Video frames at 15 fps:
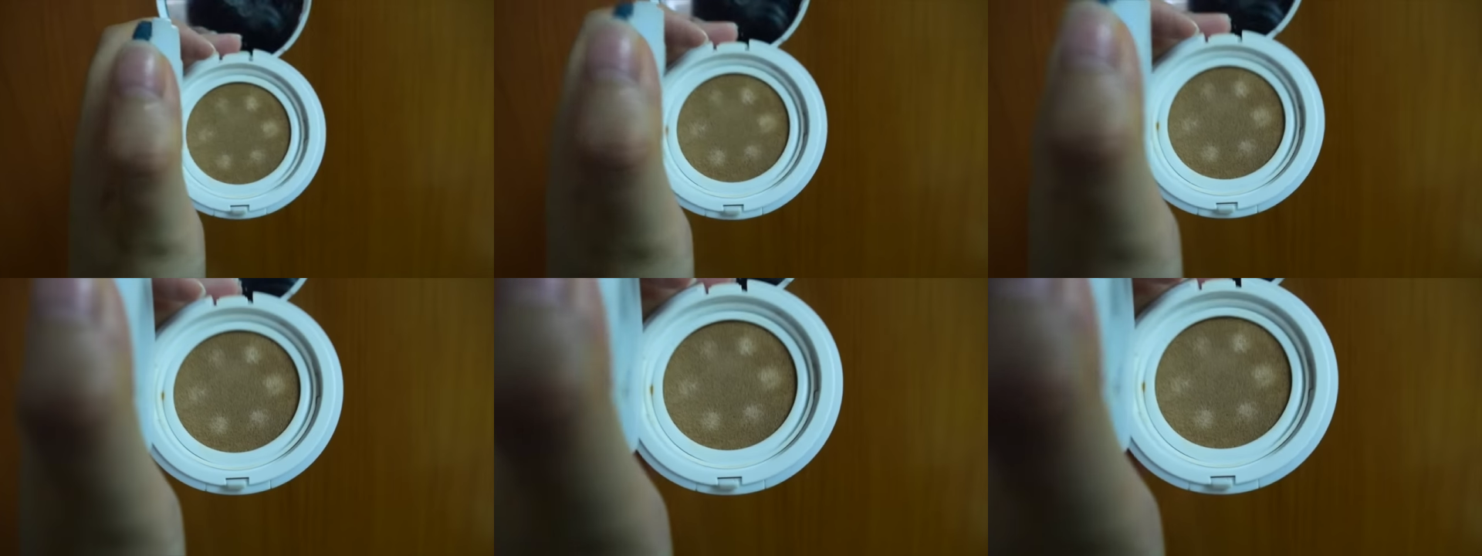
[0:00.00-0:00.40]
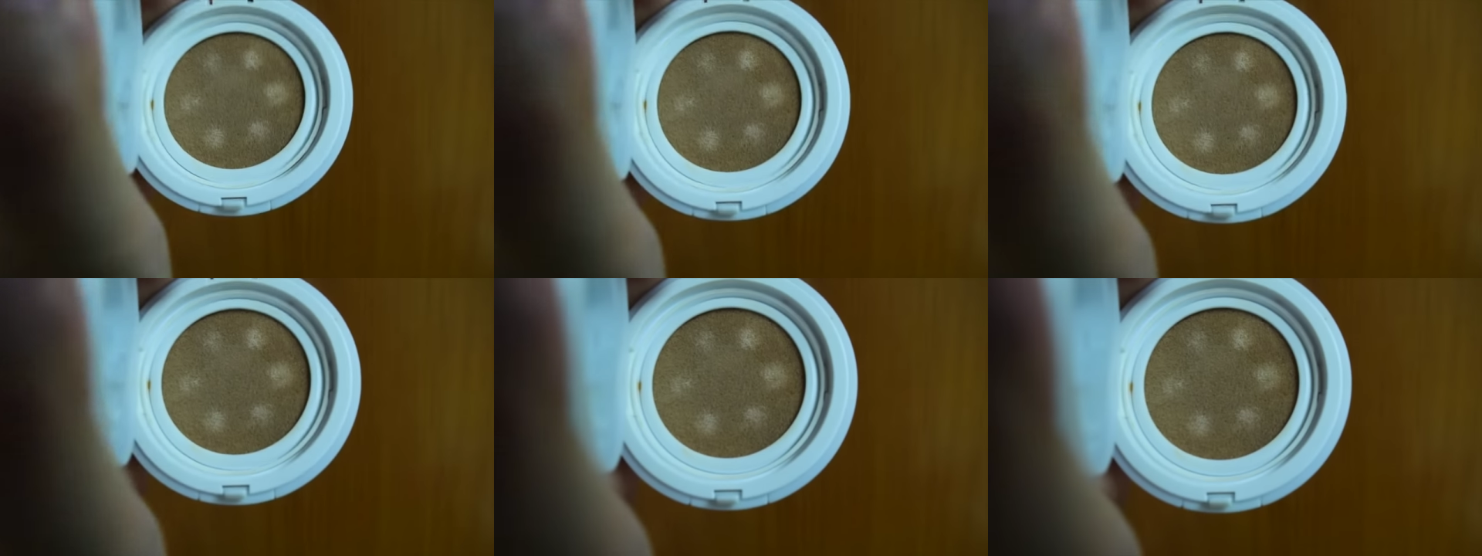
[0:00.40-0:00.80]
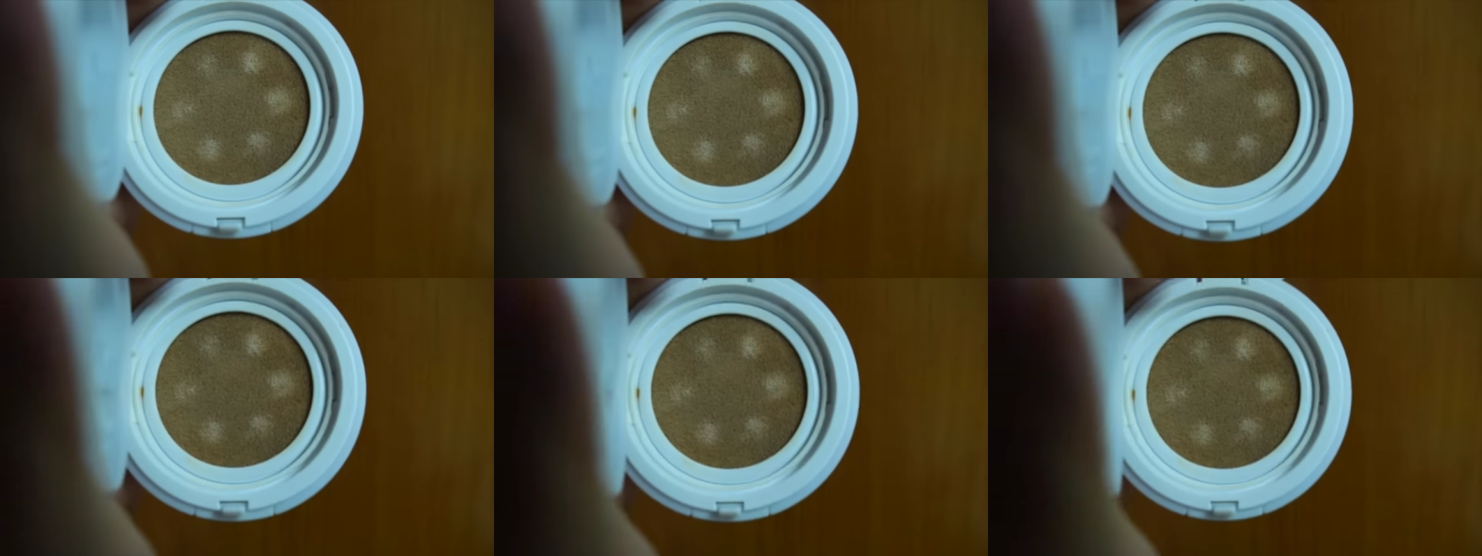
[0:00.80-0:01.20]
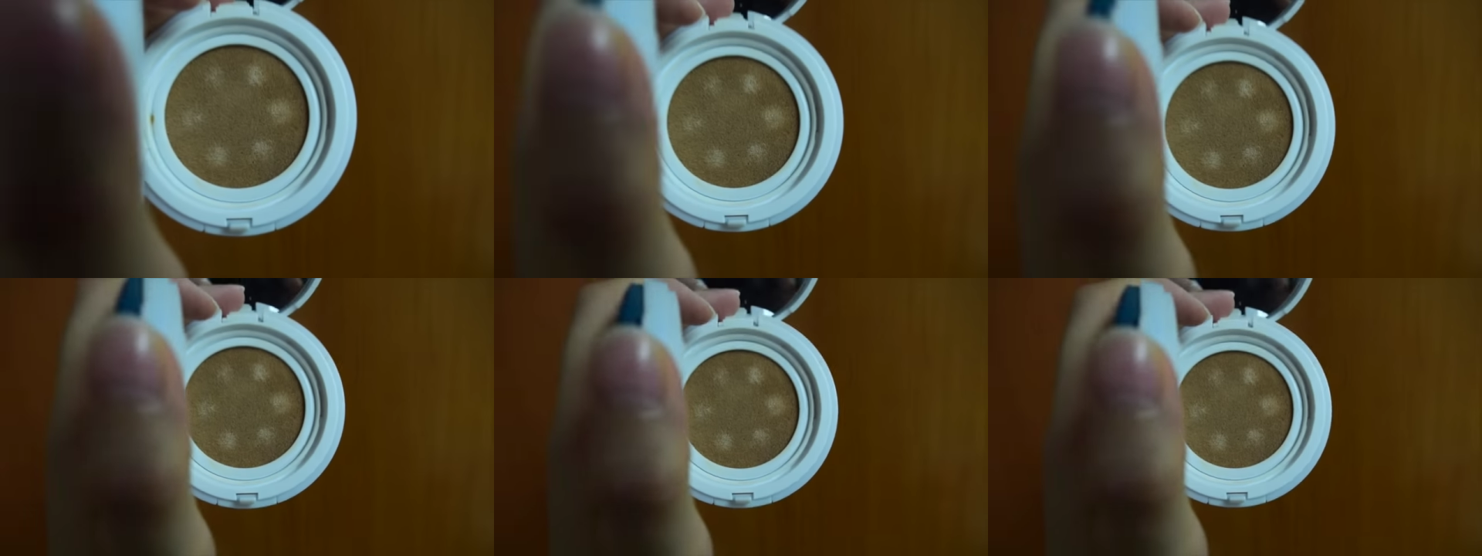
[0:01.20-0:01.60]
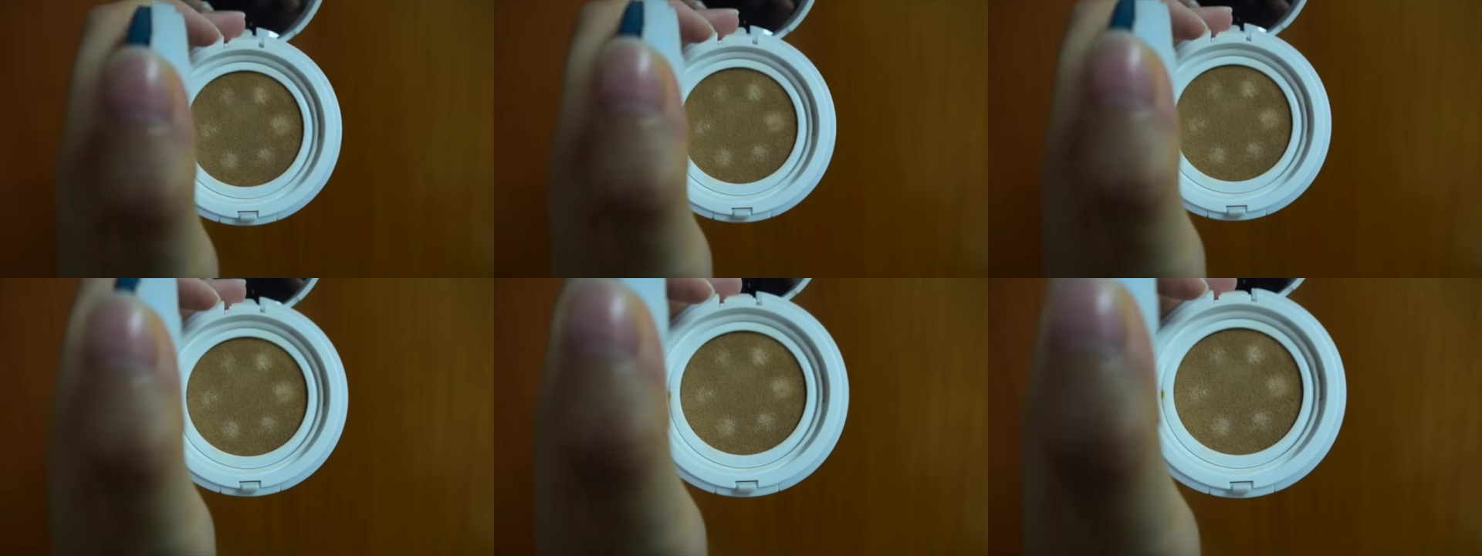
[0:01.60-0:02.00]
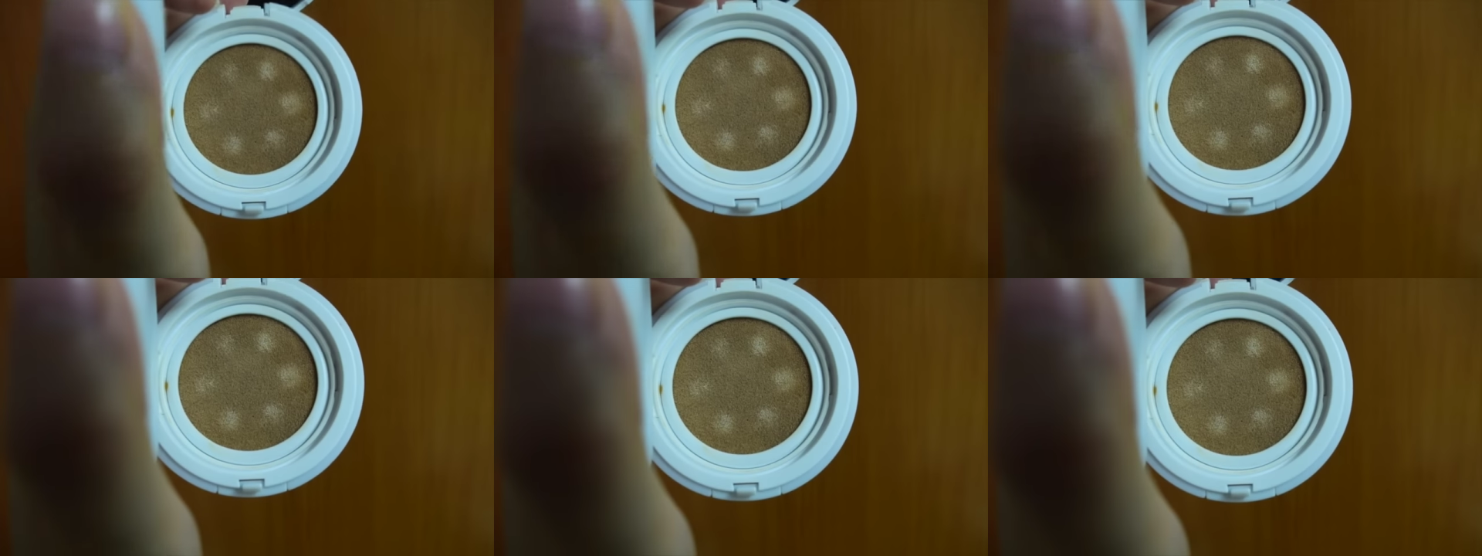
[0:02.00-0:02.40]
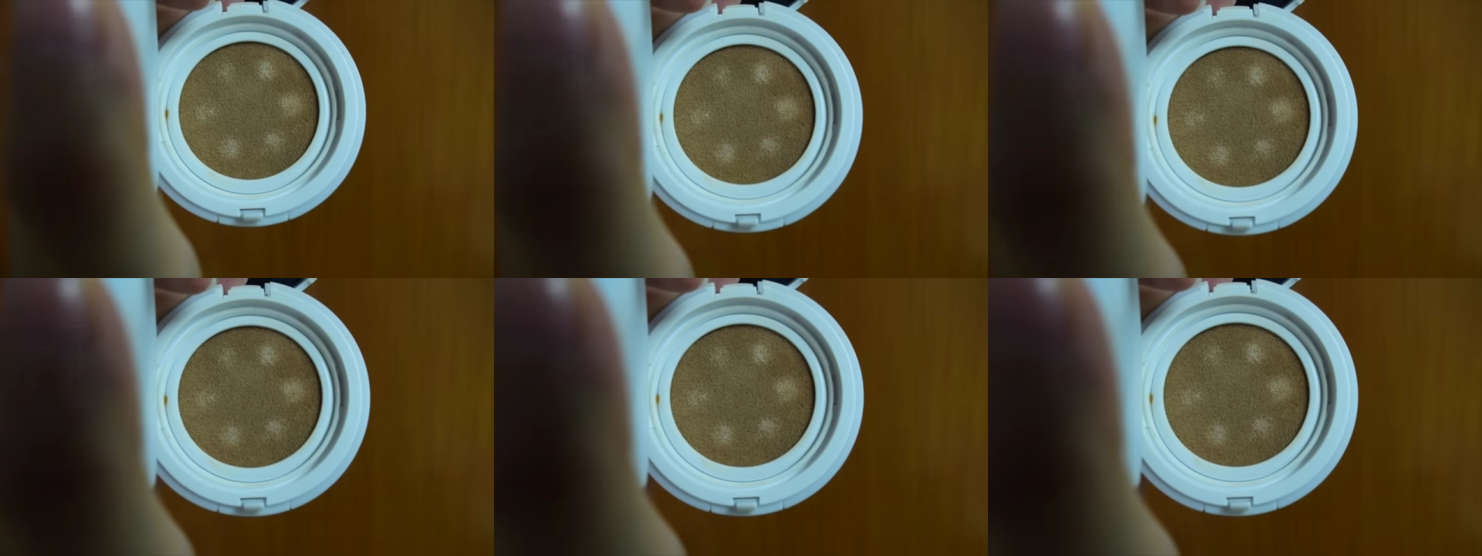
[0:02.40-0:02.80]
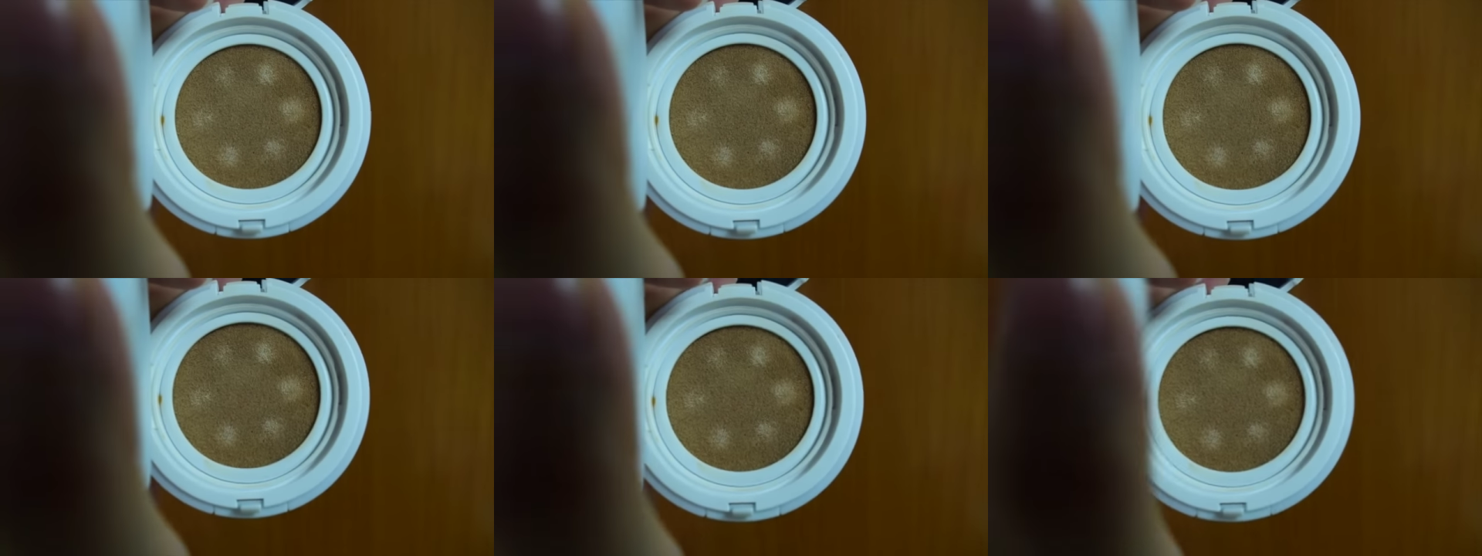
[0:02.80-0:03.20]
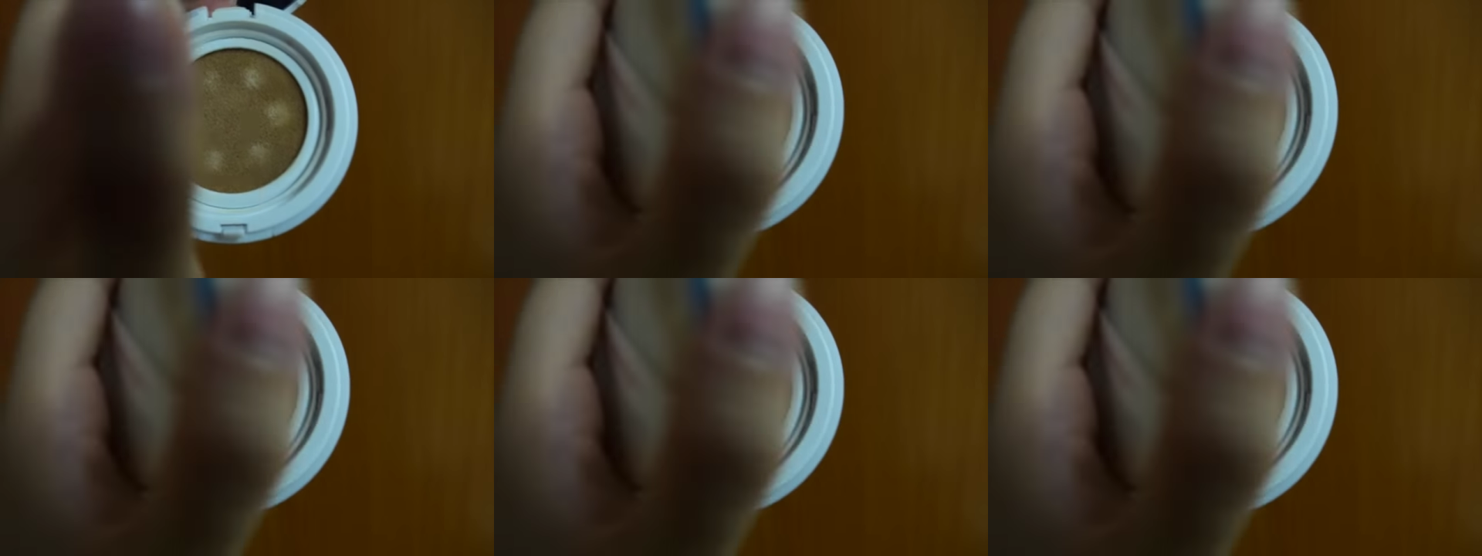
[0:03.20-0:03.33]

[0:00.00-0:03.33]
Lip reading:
Nobody's mouth can be seen.